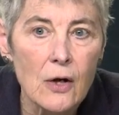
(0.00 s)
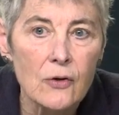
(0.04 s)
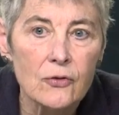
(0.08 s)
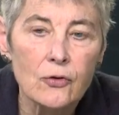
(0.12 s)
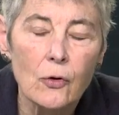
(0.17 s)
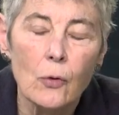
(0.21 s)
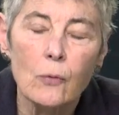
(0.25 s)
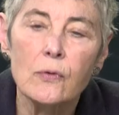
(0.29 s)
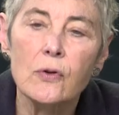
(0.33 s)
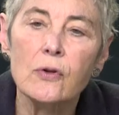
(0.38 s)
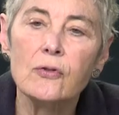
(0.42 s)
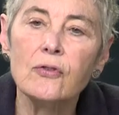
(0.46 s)

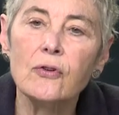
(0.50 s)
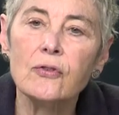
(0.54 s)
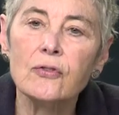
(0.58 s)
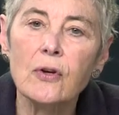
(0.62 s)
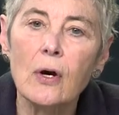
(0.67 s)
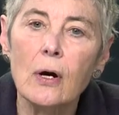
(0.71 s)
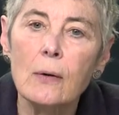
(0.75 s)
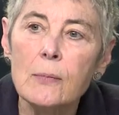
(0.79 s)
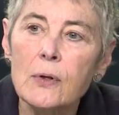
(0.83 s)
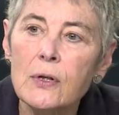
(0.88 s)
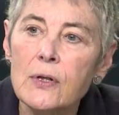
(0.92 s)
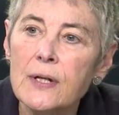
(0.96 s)
So this is
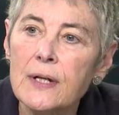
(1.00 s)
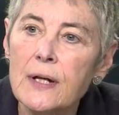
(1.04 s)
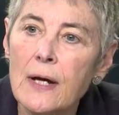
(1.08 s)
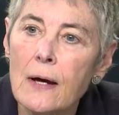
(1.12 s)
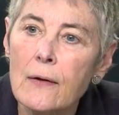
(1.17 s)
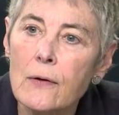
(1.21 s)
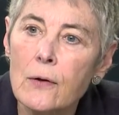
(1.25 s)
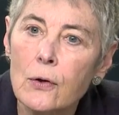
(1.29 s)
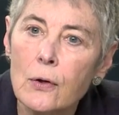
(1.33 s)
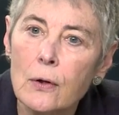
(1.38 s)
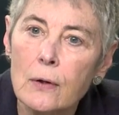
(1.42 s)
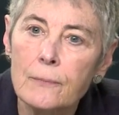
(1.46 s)
coming
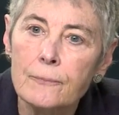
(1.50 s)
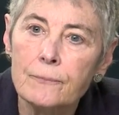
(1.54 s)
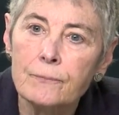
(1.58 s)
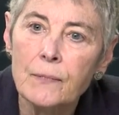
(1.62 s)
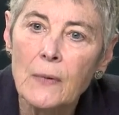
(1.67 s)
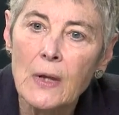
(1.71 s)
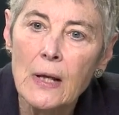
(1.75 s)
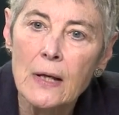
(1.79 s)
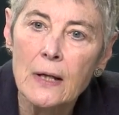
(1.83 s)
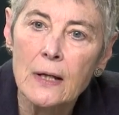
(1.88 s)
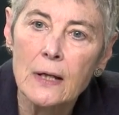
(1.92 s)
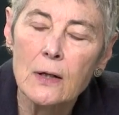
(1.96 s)
together
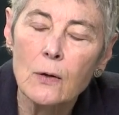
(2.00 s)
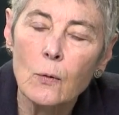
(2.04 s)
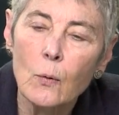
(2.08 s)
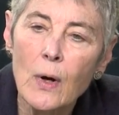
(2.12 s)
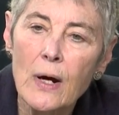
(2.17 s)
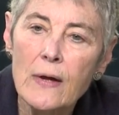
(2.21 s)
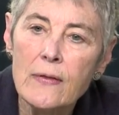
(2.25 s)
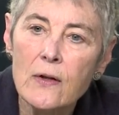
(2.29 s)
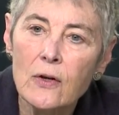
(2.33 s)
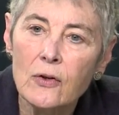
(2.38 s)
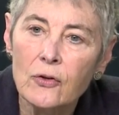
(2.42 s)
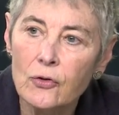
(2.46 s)
in a
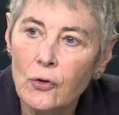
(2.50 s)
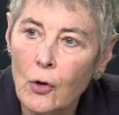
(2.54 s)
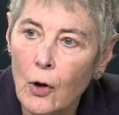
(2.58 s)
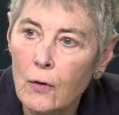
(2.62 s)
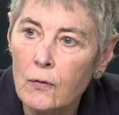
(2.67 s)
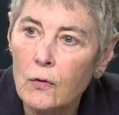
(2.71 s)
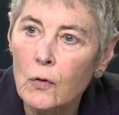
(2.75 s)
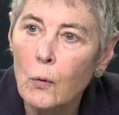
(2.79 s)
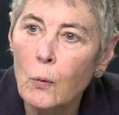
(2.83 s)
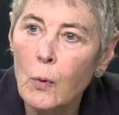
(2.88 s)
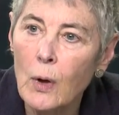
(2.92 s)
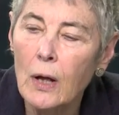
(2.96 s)
way that is
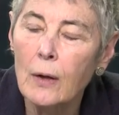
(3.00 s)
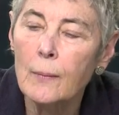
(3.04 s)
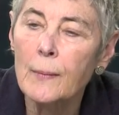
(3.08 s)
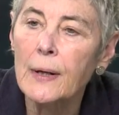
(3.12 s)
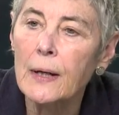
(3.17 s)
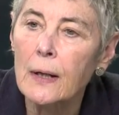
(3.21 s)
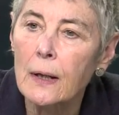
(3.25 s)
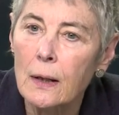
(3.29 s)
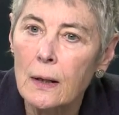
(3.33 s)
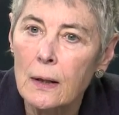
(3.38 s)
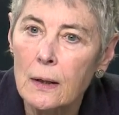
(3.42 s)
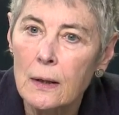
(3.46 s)

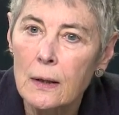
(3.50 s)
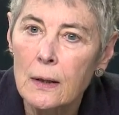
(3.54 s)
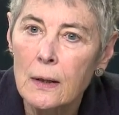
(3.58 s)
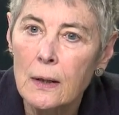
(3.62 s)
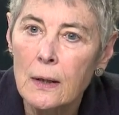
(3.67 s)
overwhelming